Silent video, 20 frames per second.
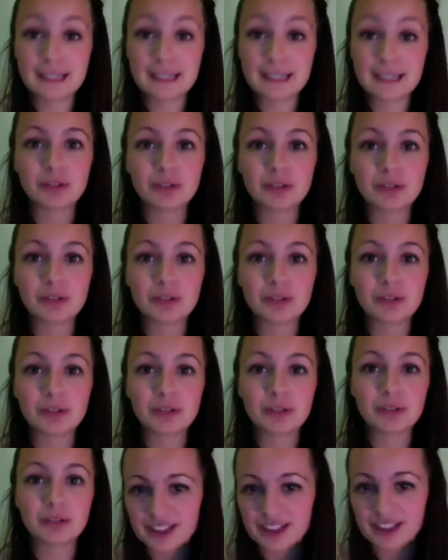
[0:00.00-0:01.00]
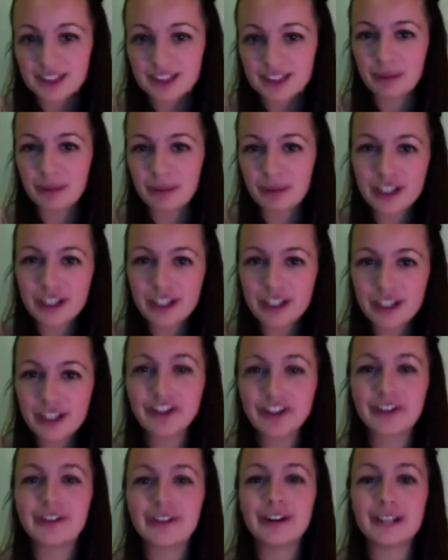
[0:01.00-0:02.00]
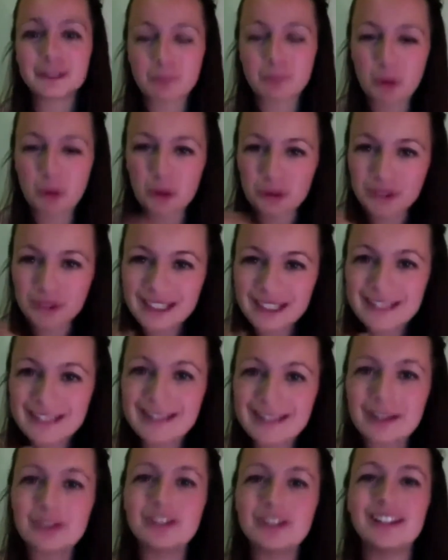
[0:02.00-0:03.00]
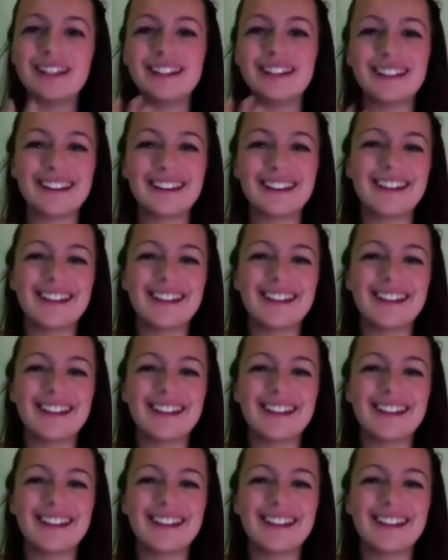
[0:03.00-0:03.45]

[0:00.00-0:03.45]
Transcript: for me, because my first video I spoke really slowly